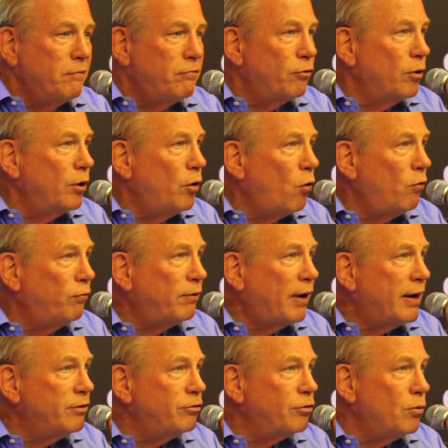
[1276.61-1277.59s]
for a
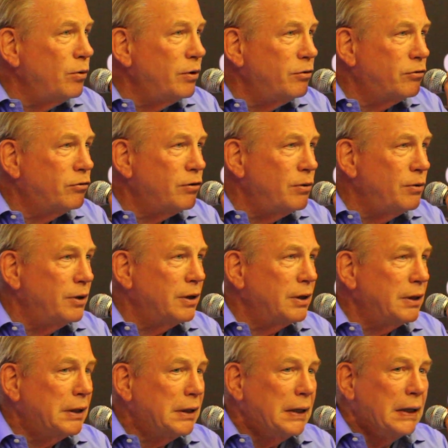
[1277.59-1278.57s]
no-fly zone in
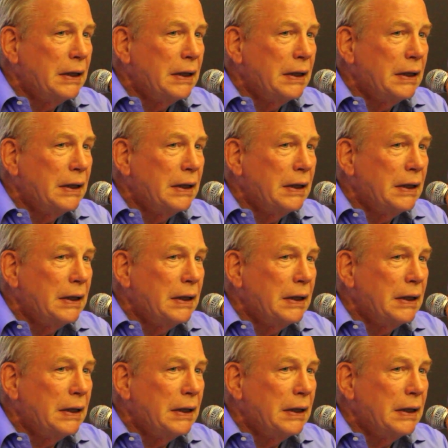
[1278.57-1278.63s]
Syria.